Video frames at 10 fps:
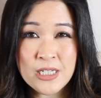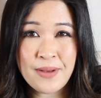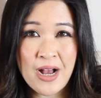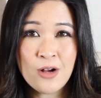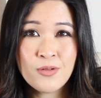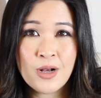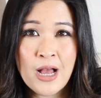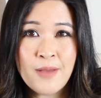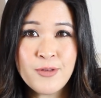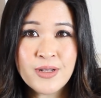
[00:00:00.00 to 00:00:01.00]
about.
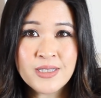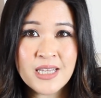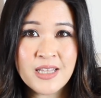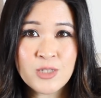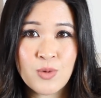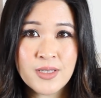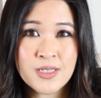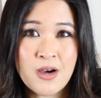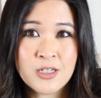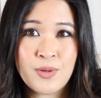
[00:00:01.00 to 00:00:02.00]
You can see these
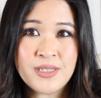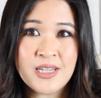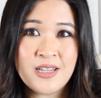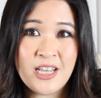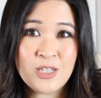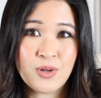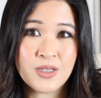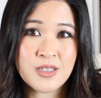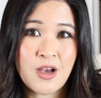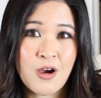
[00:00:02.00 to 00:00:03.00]
ones aren't twisted and these
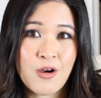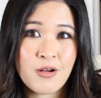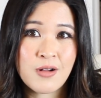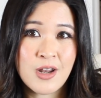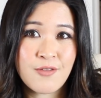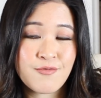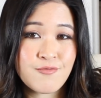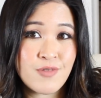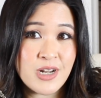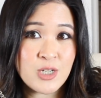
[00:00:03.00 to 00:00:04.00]
ones are kind
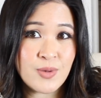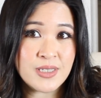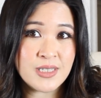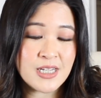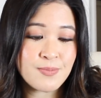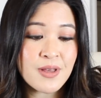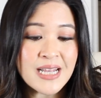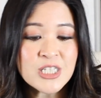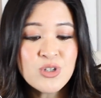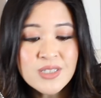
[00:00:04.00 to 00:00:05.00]
of really twisted. But
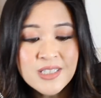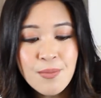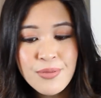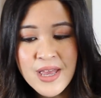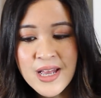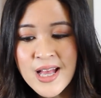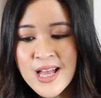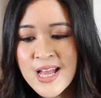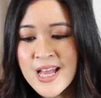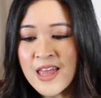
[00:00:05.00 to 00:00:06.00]
it's not something
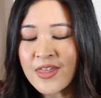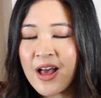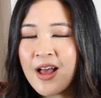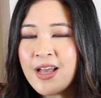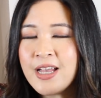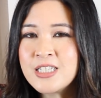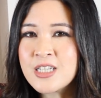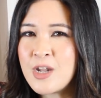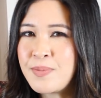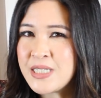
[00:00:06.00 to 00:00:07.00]
that is
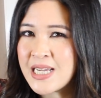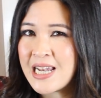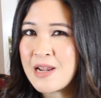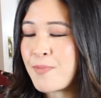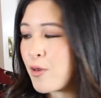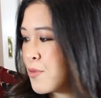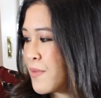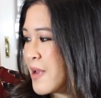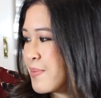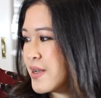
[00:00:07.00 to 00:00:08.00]
going to particularly bother
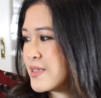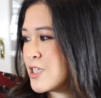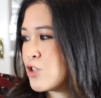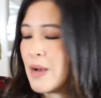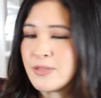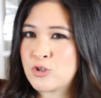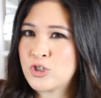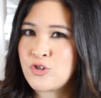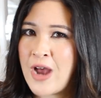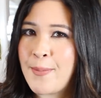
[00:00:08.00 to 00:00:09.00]
me because the strap's a
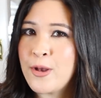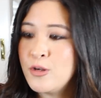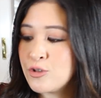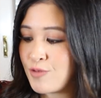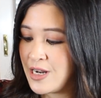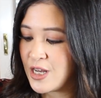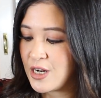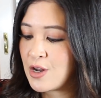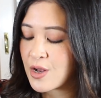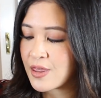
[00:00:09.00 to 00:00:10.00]
strap. Who's really
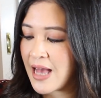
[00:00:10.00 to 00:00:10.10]
going to look at